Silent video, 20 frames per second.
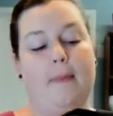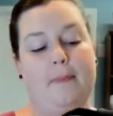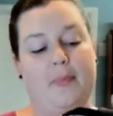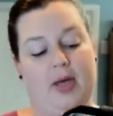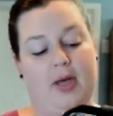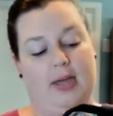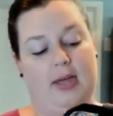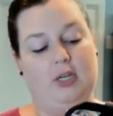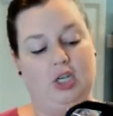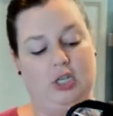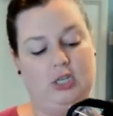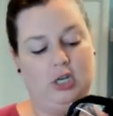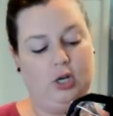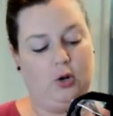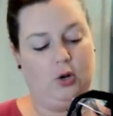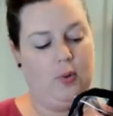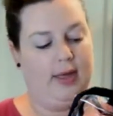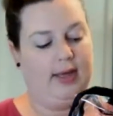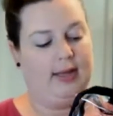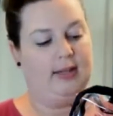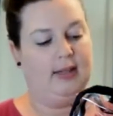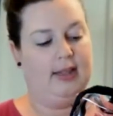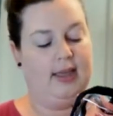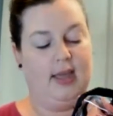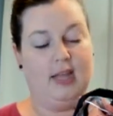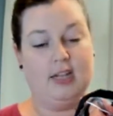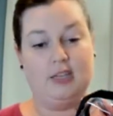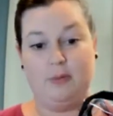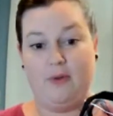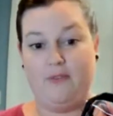But just a quick
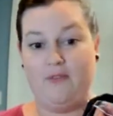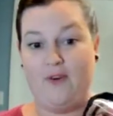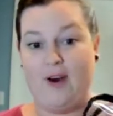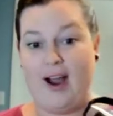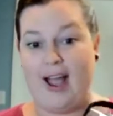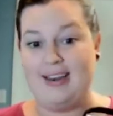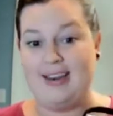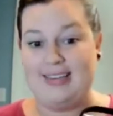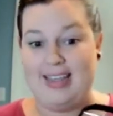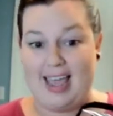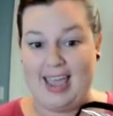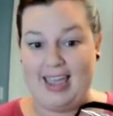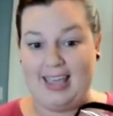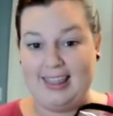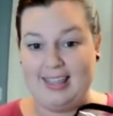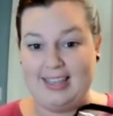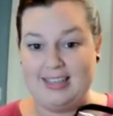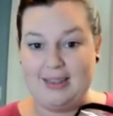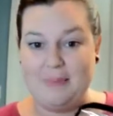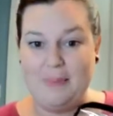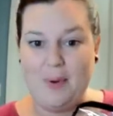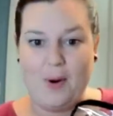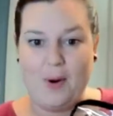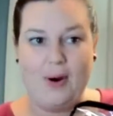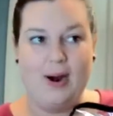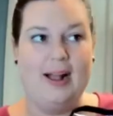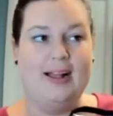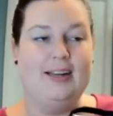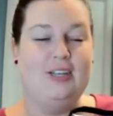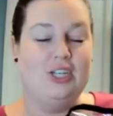glance before I take this
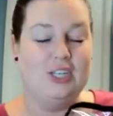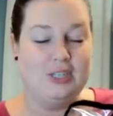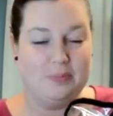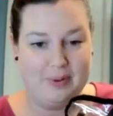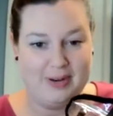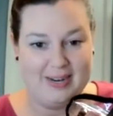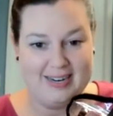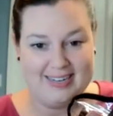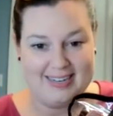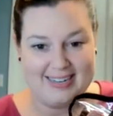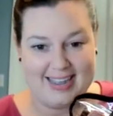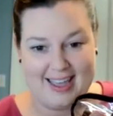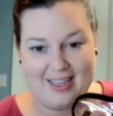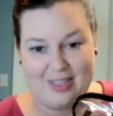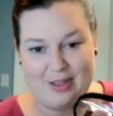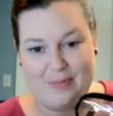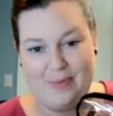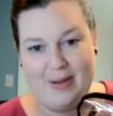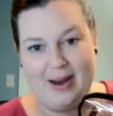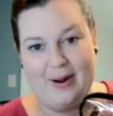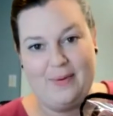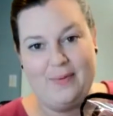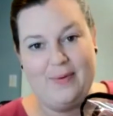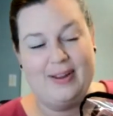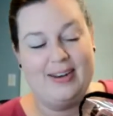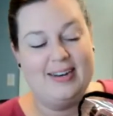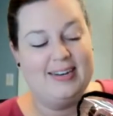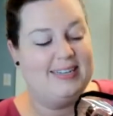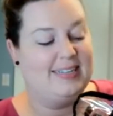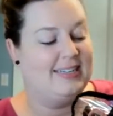apart. I just put it together, but I
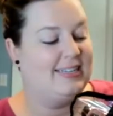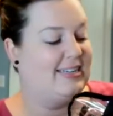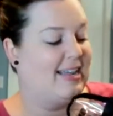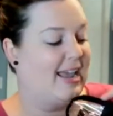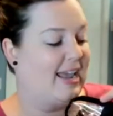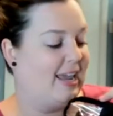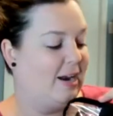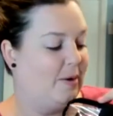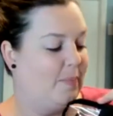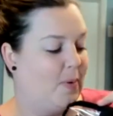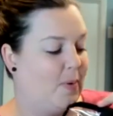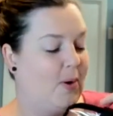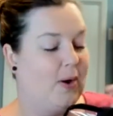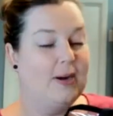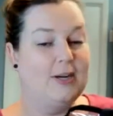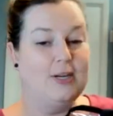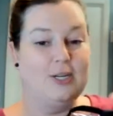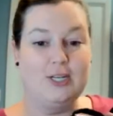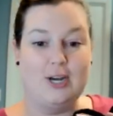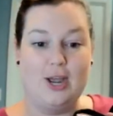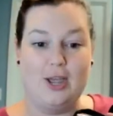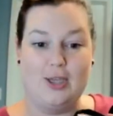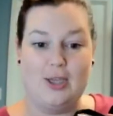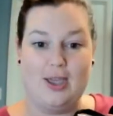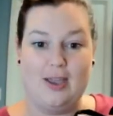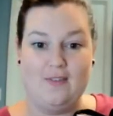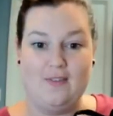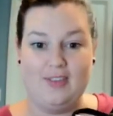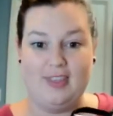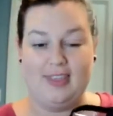wanted to take it apart and show
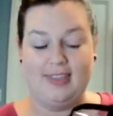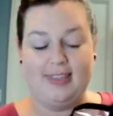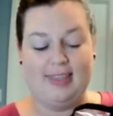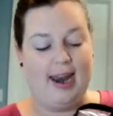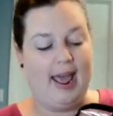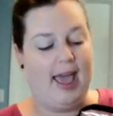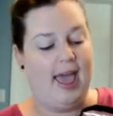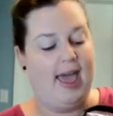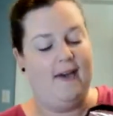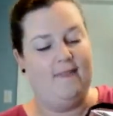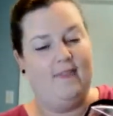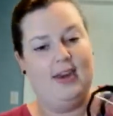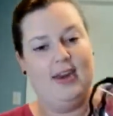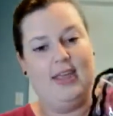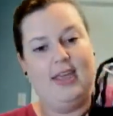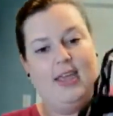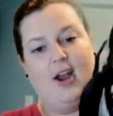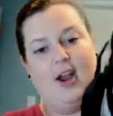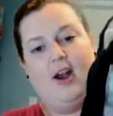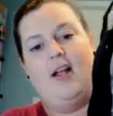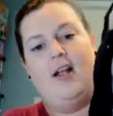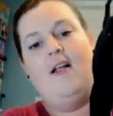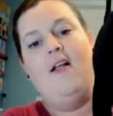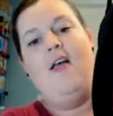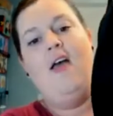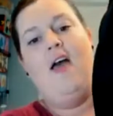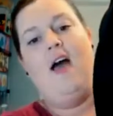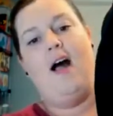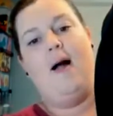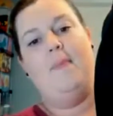you everything that I have in here.
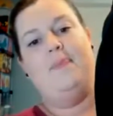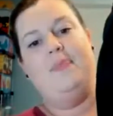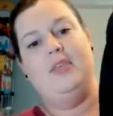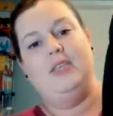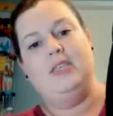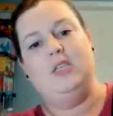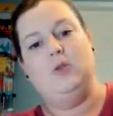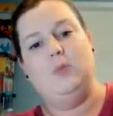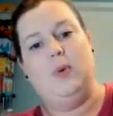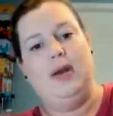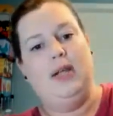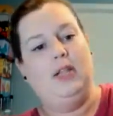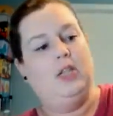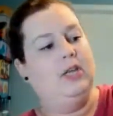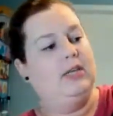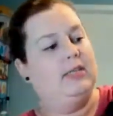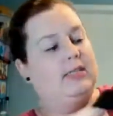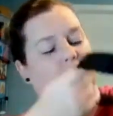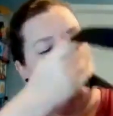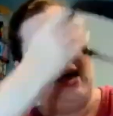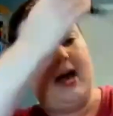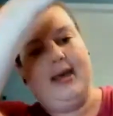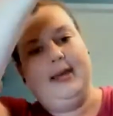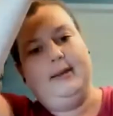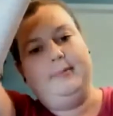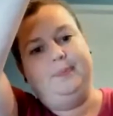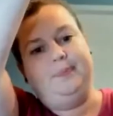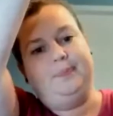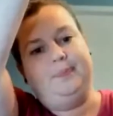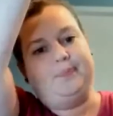This is what it looks
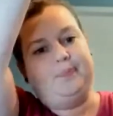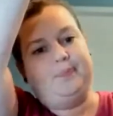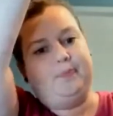like.